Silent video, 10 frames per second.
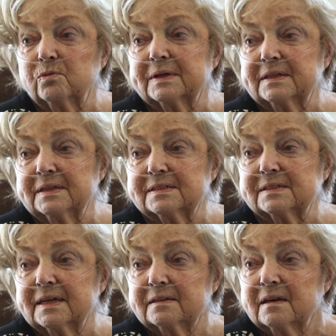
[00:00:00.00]
what it is
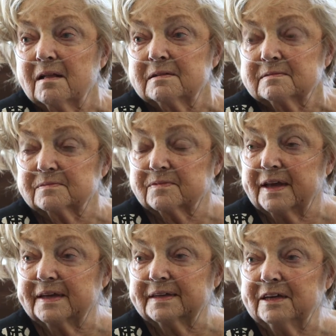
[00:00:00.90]
that
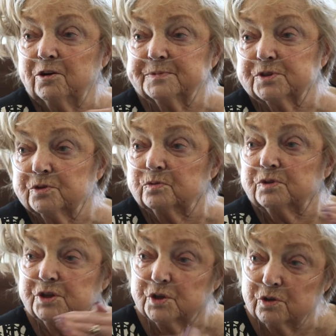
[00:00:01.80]
they can help do,
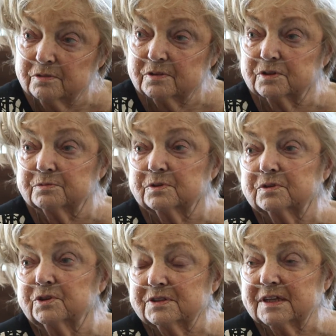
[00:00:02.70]
your
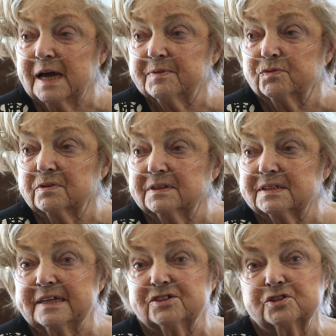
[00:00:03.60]
type of
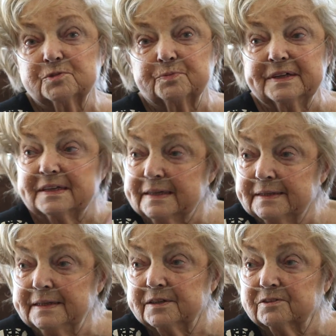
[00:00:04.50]
organization, to bring it
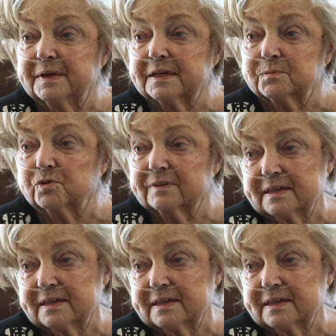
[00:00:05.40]
in here and make it more